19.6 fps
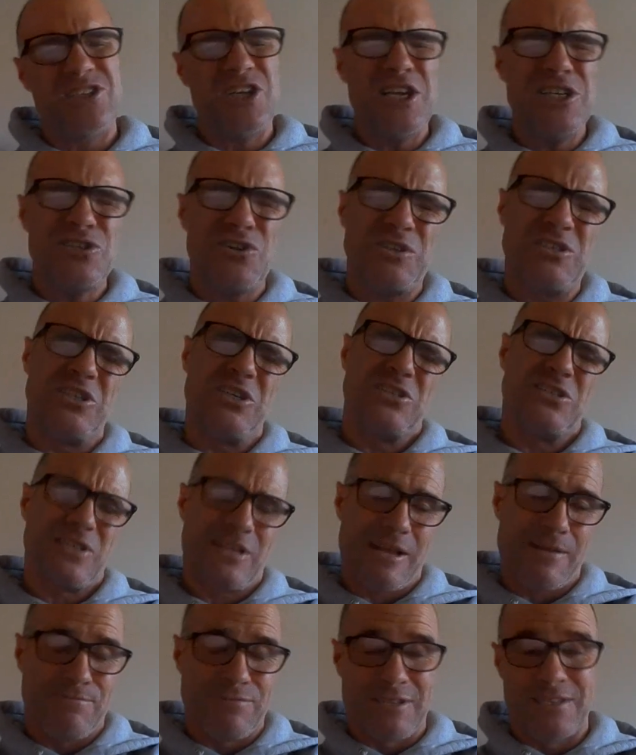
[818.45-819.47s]
geez, I'd just
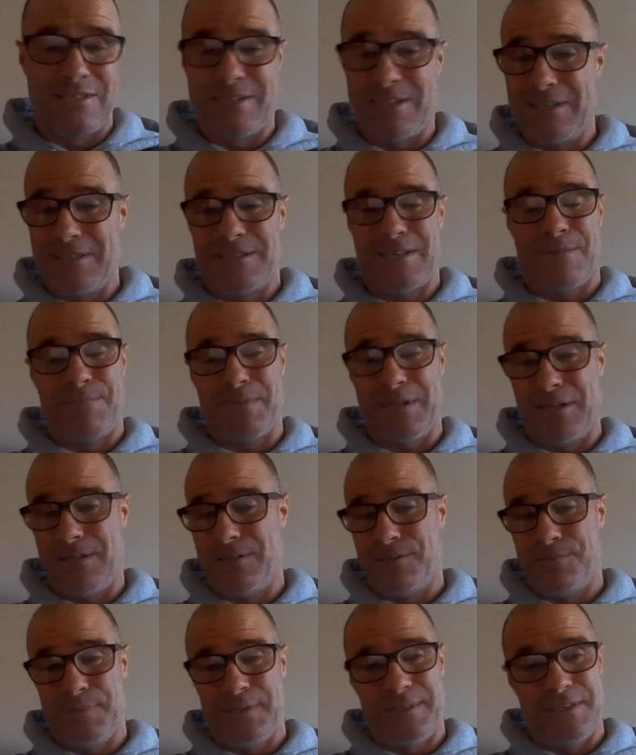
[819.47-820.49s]
love to see something a
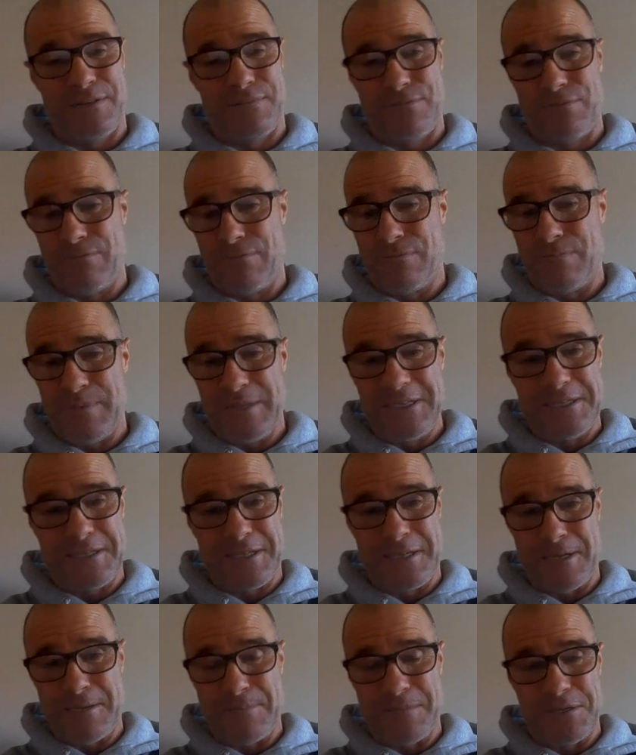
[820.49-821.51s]
little bit different from this
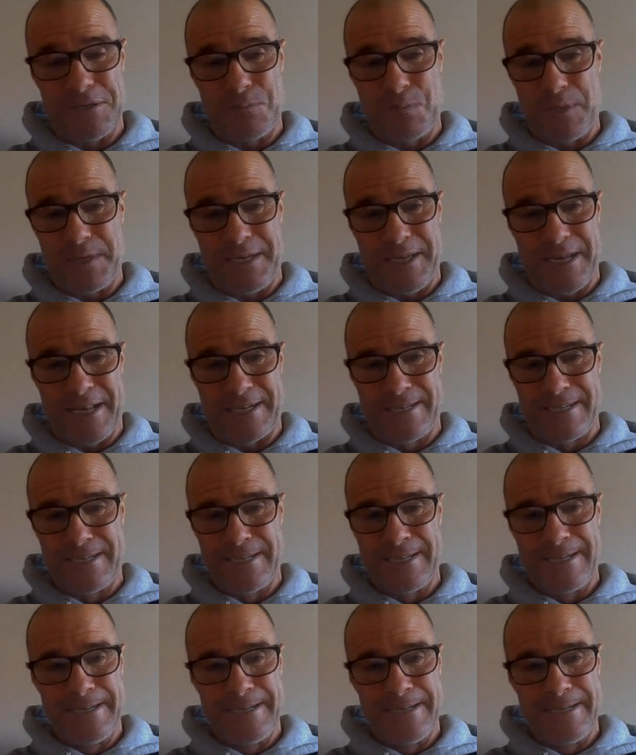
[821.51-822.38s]
team this weekend,